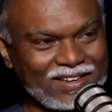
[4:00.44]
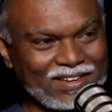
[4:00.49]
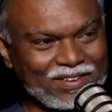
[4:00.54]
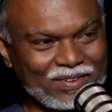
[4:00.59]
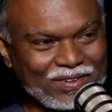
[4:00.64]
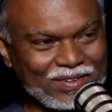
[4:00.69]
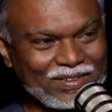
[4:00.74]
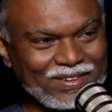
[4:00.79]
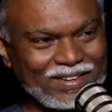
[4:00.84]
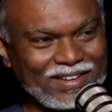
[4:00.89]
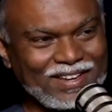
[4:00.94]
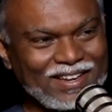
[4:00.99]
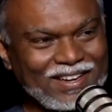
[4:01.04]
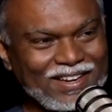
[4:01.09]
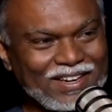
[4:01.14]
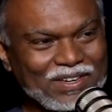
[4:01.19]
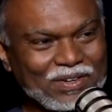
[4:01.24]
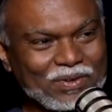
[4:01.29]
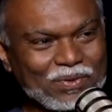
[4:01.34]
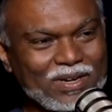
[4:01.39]
you know.
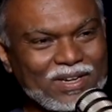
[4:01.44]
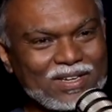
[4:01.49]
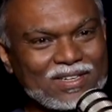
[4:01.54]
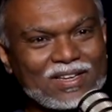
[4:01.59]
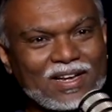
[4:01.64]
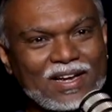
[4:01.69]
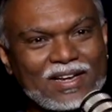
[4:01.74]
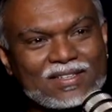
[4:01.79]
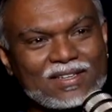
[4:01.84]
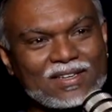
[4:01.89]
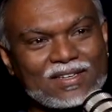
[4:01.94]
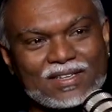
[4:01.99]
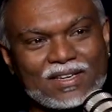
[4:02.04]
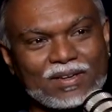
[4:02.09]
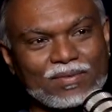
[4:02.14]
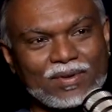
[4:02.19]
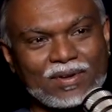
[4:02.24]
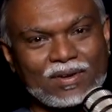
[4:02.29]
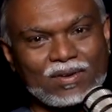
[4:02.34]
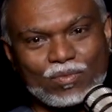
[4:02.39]
Today science has
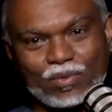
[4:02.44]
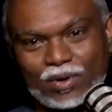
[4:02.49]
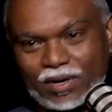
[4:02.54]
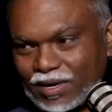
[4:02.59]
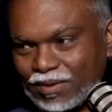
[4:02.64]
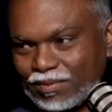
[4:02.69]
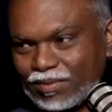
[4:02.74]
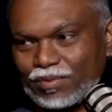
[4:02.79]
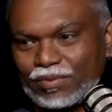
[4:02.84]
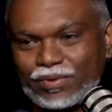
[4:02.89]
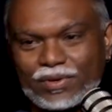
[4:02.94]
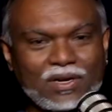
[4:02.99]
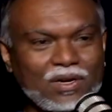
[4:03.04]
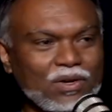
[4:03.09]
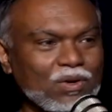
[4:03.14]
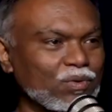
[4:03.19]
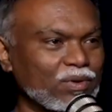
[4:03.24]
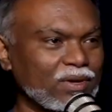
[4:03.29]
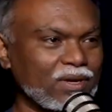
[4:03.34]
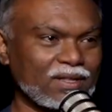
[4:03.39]
given whatever we are
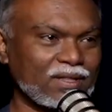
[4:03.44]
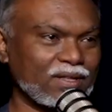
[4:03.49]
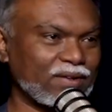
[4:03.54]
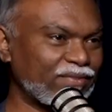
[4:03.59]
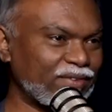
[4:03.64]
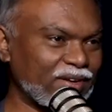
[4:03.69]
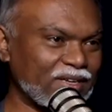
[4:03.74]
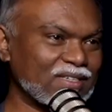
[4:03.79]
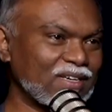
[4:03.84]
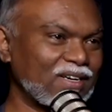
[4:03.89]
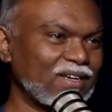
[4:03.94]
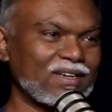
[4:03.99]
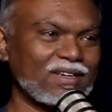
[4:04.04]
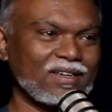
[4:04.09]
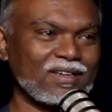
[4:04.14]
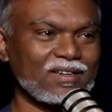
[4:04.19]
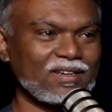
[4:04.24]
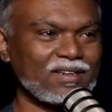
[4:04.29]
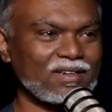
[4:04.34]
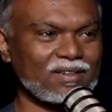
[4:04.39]
looking, the
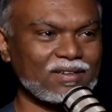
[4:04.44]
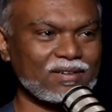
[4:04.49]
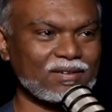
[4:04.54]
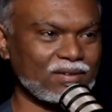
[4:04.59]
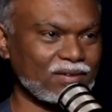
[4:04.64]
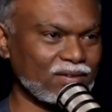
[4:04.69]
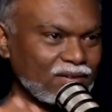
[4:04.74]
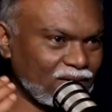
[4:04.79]
facility and